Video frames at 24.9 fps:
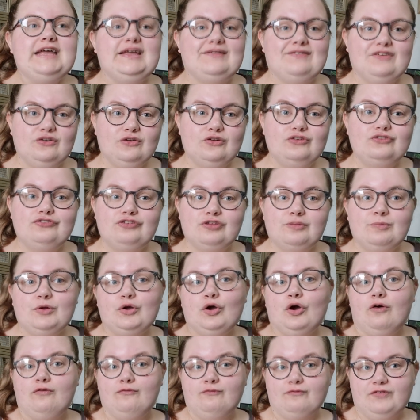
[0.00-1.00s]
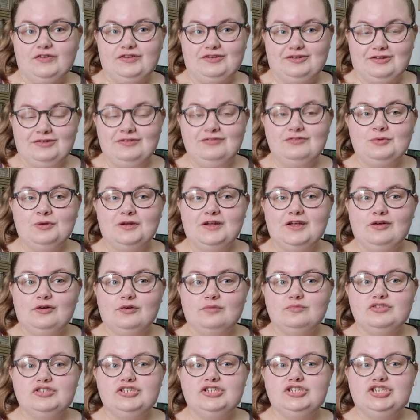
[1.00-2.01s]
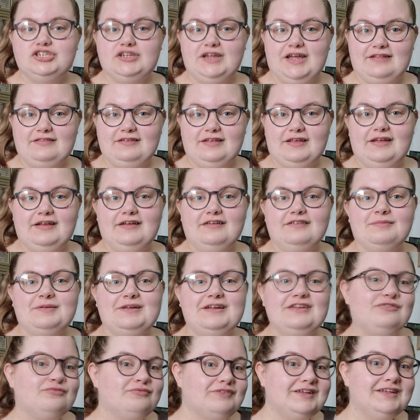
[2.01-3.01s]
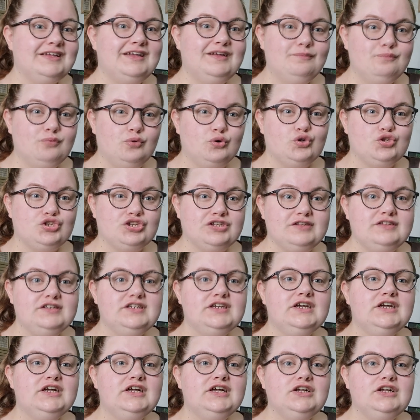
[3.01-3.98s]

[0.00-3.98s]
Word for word: if you're not super confident when it comes to genetics, but it's really important